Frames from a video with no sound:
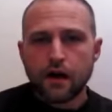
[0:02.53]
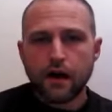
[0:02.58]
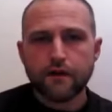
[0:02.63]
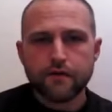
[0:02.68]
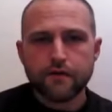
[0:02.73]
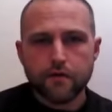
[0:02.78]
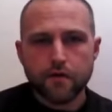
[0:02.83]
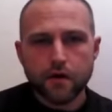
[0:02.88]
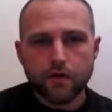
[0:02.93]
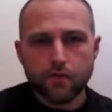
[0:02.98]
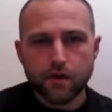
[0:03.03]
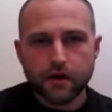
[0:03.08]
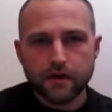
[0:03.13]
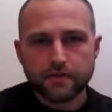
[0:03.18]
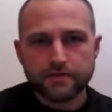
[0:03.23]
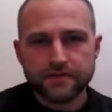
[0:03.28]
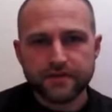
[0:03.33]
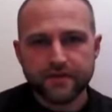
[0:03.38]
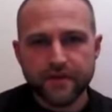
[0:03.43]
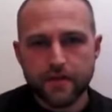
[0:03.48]
Hi everyone,
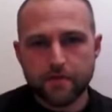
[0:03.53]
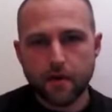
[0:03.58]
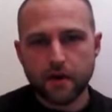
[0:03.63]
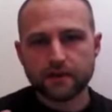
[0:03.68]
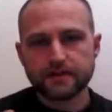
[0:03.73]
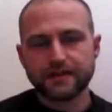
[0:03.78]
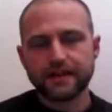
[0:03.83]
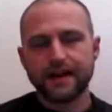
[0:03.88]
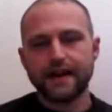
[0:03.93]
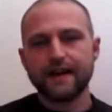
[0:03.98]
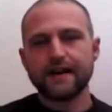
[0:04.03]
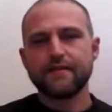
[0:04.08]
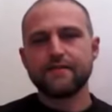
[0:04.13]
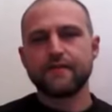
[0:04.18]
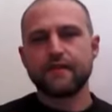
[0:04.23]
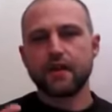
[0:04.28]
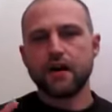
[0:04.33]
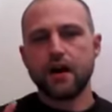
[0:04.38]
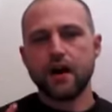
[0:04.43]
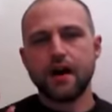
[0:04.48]
welcome to FITBOX
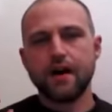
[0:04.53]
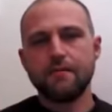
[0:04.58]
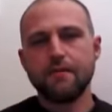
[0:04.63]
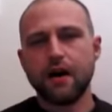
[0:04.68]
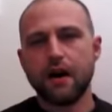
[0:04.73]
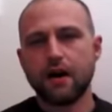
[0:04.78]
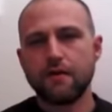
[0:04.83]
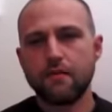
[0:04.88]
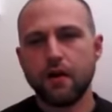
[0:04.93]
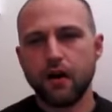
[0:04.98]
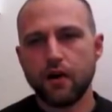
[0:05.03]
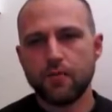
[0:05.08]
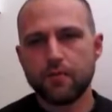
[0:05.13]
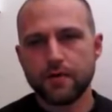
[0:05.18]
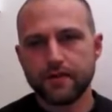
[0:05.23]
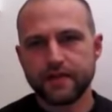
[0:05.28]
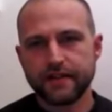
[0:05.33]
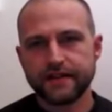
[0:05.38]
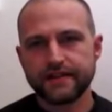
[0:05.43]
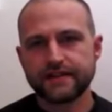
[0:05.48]
Live. I'm
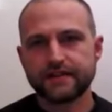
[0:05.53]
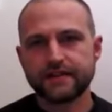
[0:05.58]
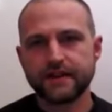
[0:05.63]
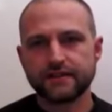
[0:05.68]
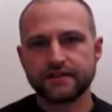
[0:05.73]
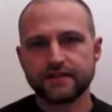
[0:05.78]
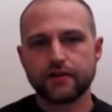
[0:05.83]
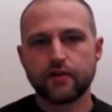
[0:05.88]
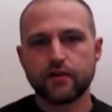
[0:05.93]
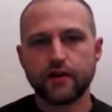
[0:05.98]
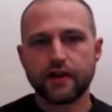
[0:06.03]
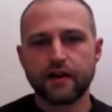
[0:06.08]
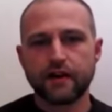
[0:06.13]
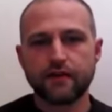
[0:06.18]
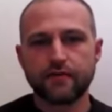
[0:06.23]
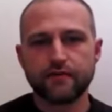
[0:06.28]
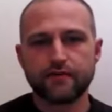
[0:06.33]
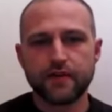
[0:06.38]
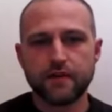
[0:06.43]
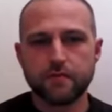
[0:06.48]
hoping this is actually going
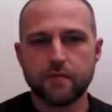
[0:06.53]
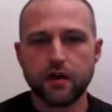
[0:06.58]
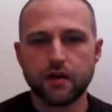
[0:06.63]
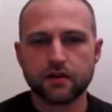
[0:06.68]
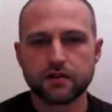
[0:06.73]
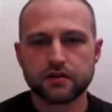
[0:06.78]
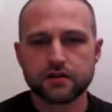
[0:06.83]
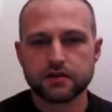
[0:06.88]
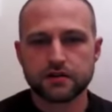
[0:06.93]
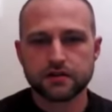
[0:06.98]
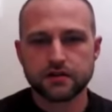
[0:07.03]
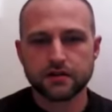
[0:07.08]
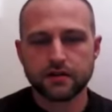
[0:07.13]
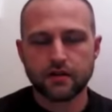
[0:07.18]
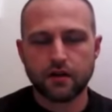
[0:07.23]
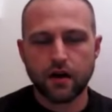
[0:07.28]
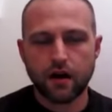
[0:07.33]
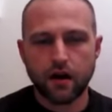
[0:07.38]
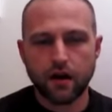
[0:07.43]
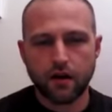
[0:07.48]
out on FITBOX
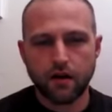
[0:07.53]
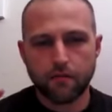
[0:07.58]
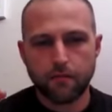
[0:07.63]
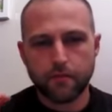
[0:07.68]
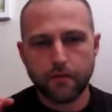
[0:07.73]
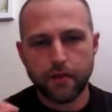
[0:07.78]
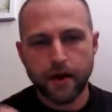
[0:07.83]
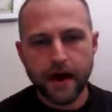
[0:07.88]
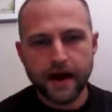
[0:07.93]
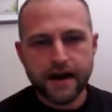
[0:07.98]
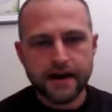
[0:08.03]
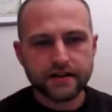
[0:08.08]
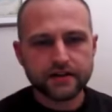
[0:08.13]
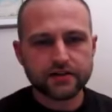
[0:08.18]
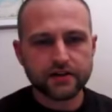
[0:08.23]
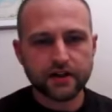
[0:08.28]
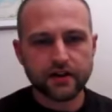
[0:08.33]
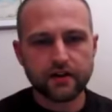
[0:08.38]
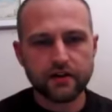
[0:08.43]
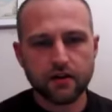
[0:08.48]

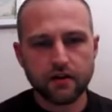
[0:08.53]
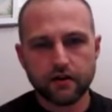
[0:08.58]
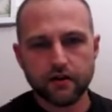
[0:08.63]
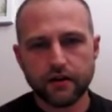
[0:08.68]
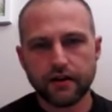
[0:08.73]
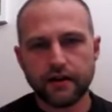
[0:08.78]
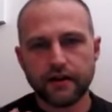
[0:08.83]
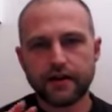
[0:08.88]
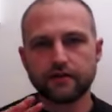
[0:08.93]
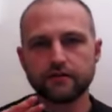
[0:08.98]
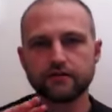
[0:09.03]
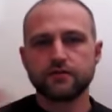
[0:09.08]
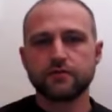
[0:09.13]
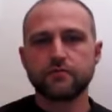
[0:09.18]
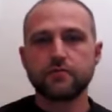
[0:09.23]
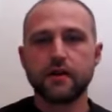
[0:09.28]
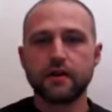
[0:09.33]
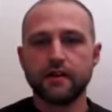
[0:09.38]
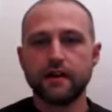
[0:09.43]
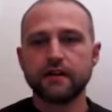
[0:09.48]
page and not going out
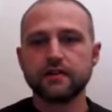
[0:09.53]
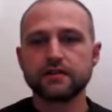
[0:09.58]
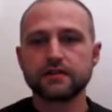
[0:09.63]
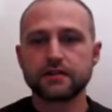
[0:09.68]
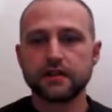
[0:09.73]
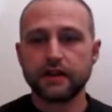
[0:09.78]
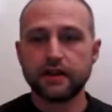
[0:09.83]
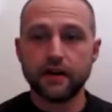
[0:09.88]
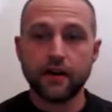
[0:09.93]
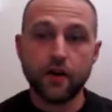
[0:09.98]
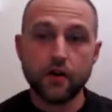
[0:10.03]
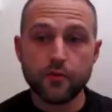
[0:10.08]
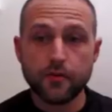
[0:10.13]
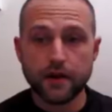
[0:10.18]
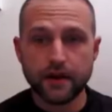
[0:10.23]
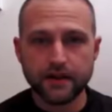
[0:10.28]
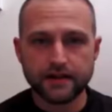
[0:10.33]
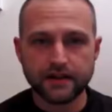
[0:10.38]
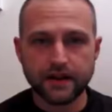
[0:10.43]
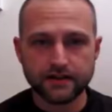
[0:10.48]
somewhere else, and I hope
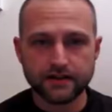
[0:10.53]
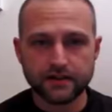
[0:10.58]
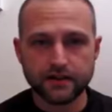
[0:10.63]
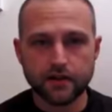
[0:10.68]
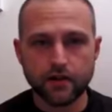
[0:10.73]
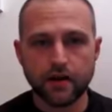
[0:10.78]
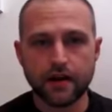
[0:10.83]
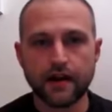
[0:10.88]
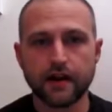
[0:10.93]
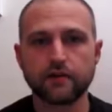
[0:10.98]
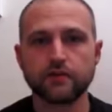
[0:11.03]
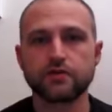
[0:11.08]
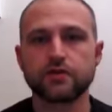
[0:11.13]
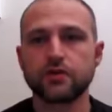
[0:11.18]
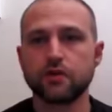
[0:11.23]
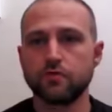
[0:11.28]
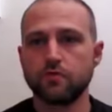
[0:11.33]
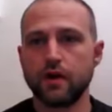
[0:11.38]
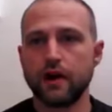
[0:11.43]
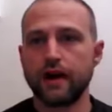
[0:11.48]
it is actually going out
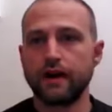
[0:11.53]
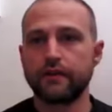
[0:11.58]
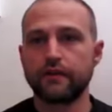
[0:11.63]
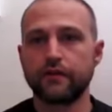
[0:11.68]
somewhere.